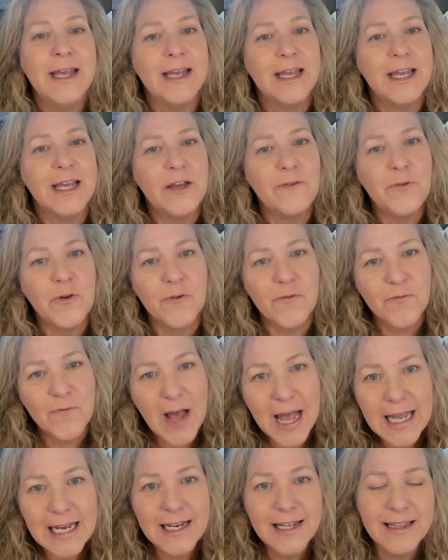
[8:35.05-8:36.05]
If you're
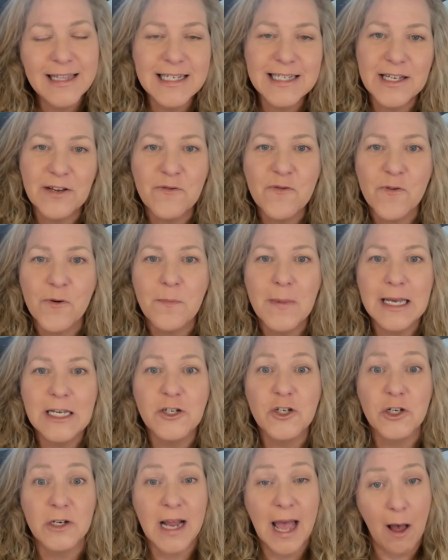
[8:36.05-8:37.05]
finding this
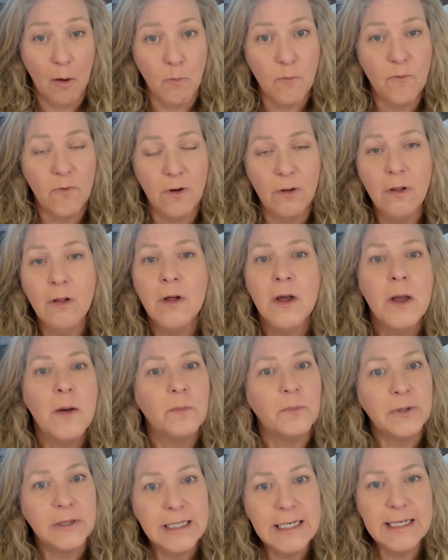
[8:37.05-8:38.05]
information helpful,
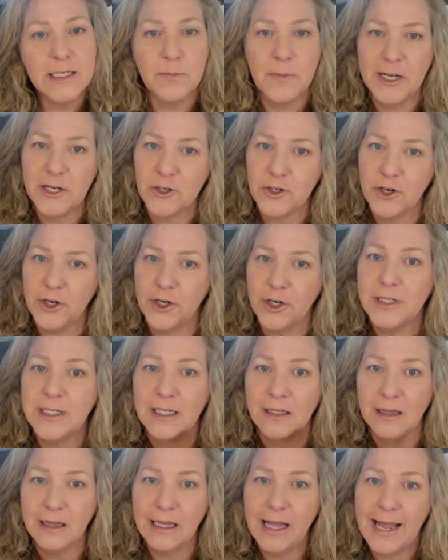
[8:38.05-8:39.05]
please make sure to
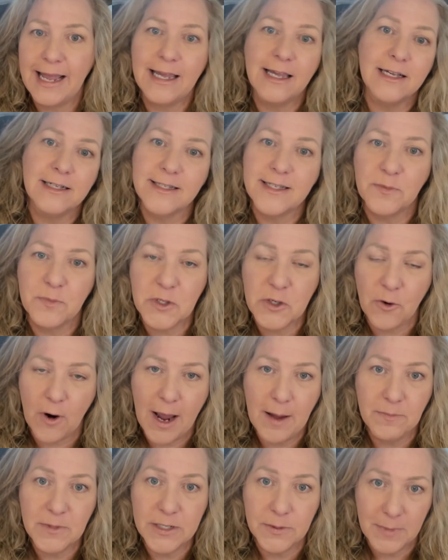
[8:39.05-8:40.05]
like and
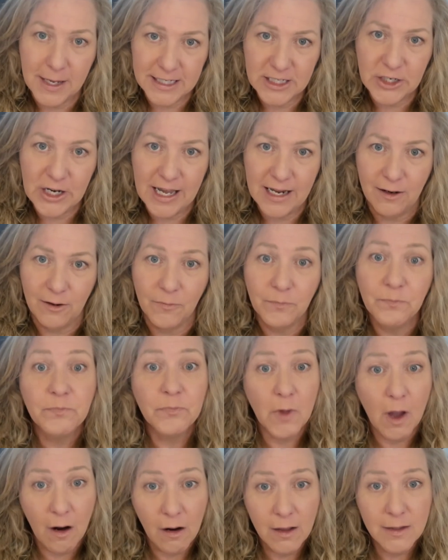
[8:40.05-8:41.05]
subscribe to my channel.
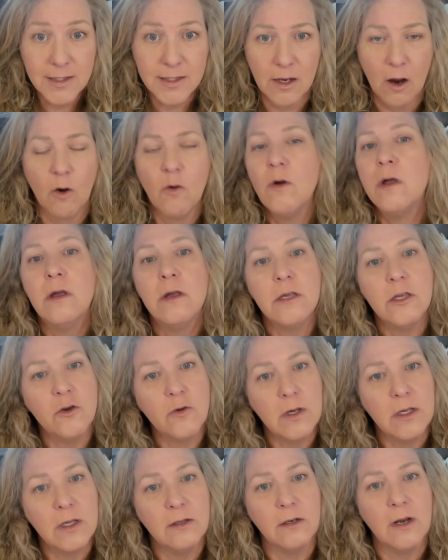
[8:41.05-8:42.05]
Also, you
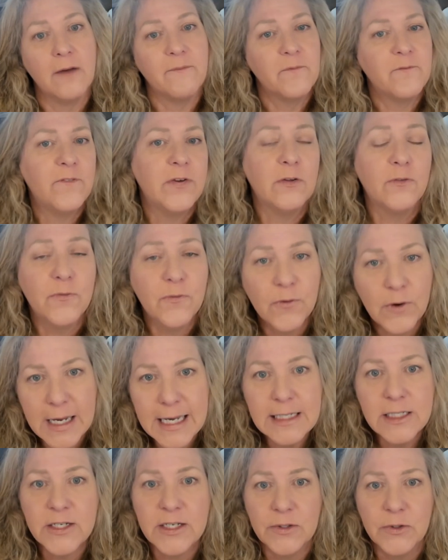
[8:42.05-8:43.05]
can feel free
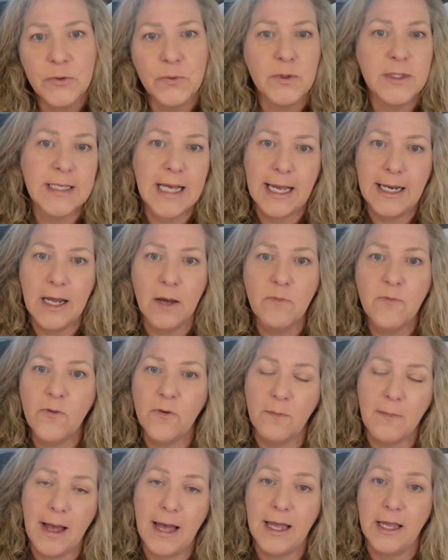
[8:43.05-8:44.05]
to sign up for
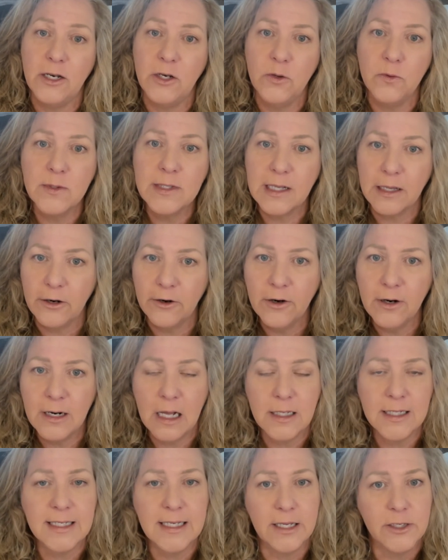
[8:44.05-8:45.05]
my newsletter and
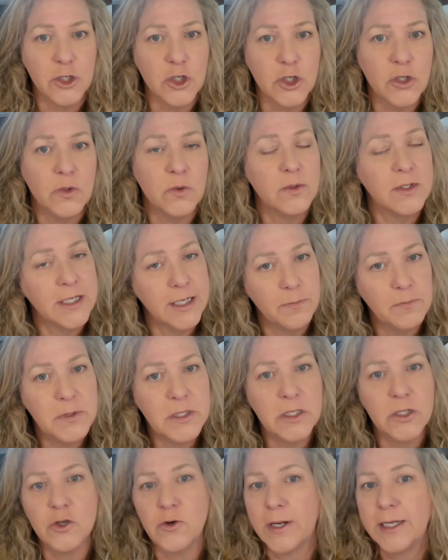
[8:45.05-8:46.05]
I'll send you tips
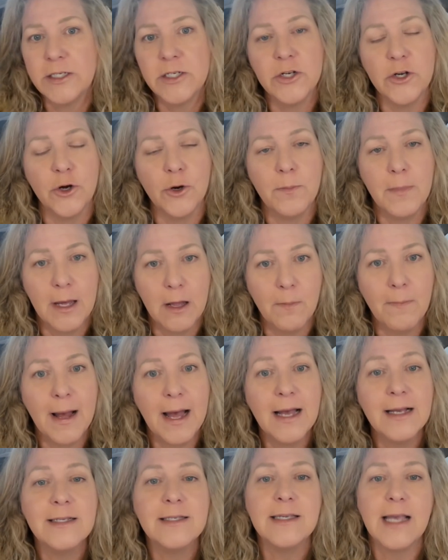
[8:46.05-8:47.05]
straight to your
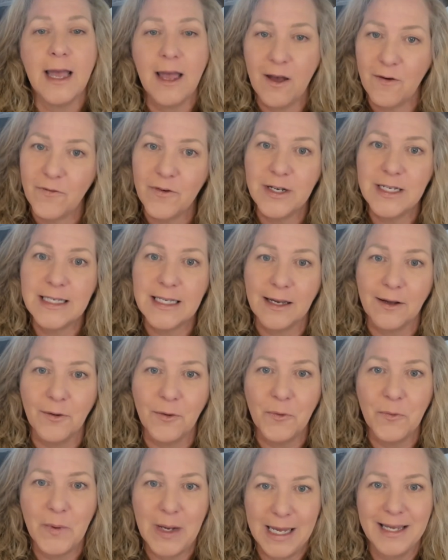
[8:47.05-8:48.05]
mailbox every
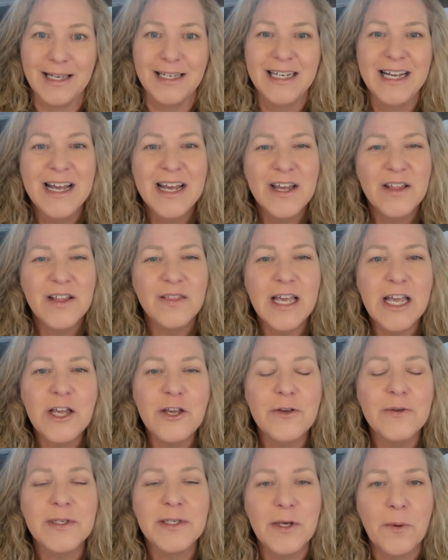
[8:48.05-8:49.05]
single week. Thank
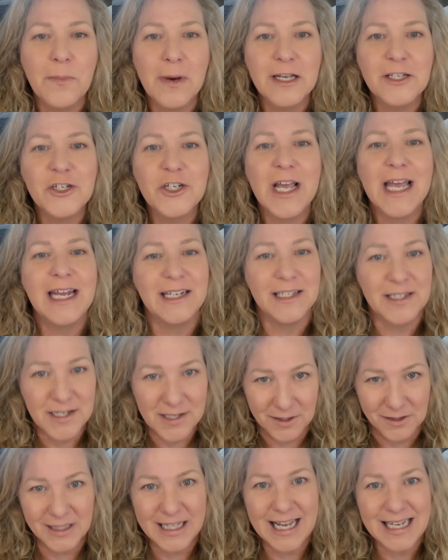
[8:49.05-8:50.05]
you so much, and
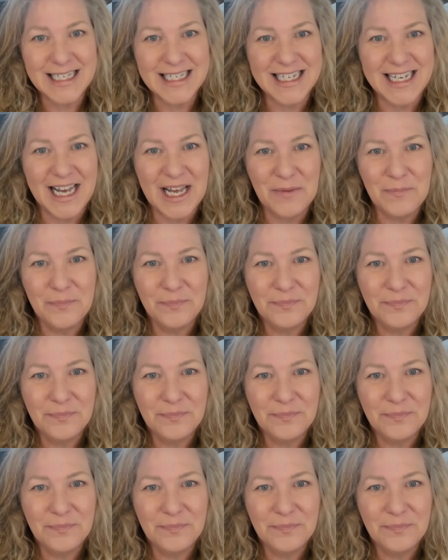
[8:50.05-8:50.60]
until next time.